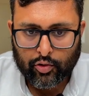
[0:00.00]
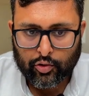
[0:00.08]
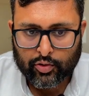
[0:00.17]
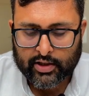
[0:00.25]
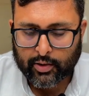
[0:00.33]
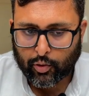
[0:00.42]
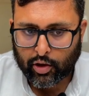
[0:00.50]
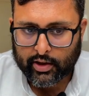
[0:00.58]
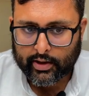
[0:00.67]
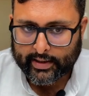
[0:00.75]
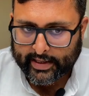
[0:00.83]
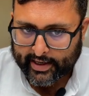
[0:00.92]
you say what?
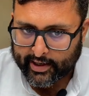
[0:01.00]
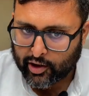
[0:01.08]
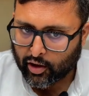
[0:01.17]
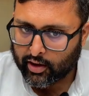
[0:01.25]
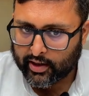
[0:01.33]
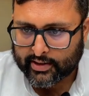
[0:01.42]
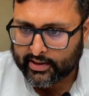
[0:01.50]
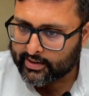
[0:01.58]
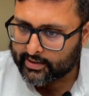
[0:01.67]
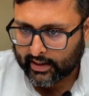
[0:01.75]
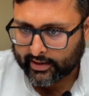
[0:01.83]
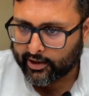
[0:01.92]
$10
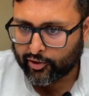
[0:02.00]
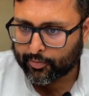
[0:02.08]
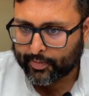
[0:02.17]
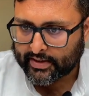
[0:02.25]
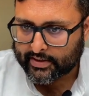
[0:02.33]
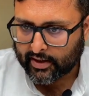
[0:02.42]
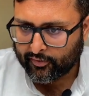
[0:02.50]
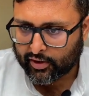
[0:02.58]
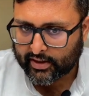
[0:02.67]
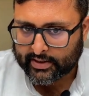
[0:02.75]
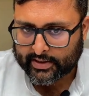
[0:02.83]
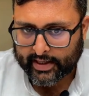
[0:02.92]
is ₹100 now for
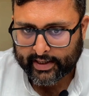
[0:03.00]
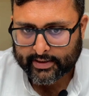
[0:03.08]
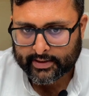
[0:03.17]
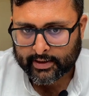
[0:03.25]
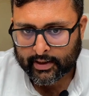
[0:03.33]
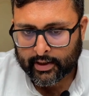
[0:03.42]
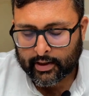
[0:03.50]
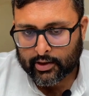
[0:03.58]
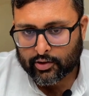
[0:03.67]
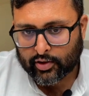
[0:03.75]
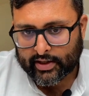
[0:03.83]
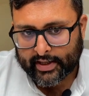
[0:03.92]
this X.
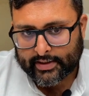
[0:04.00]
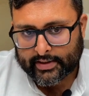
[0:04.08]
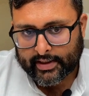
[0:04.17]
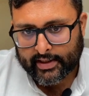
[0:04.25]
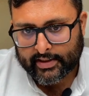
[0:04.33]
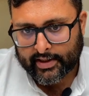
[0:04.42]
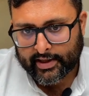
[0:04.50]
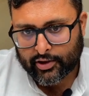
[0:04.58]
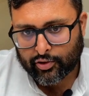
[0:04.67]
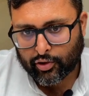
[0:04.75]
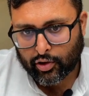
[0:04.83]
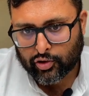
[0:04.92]
So the exchange rate
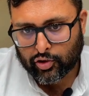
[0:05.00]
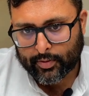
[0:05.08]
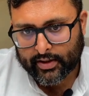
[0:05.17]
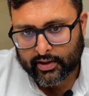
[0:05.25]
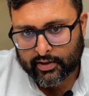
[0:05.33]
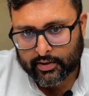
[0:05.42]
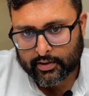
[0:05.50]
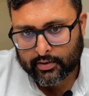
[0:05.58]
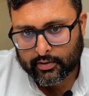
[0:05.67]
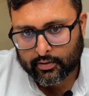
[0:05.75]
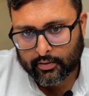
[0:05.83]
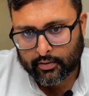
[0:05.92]
should also be this.